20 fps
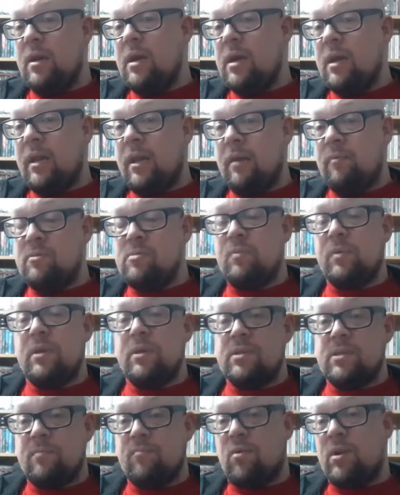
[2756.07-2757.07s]
earlier was
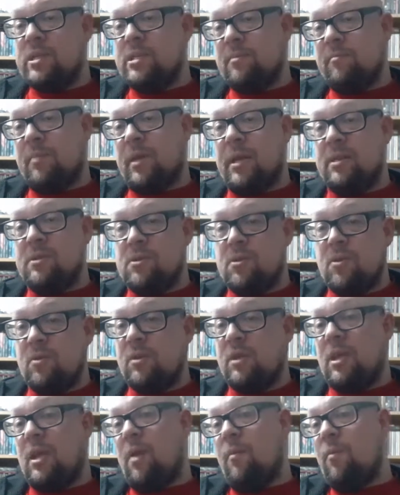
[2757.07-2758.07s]
because the pressing plans
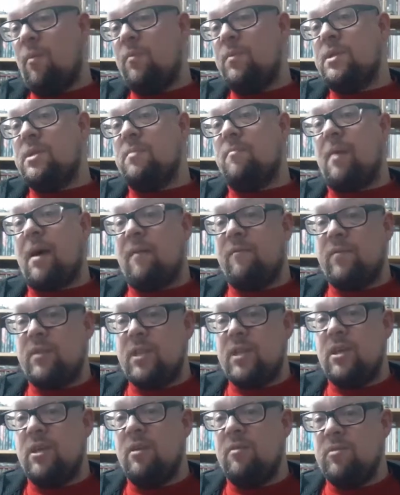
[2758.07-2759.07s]
couldn't keep up with the demand for the
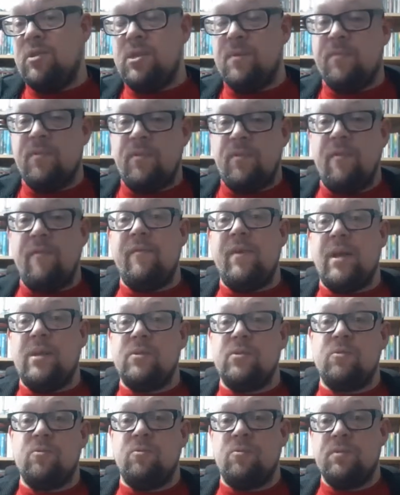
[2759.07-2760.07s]
huge number of
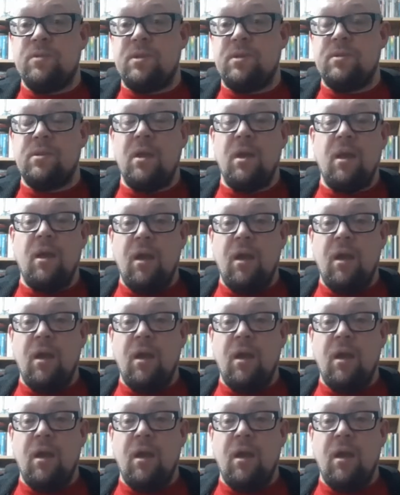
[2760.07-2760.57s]
advance orders.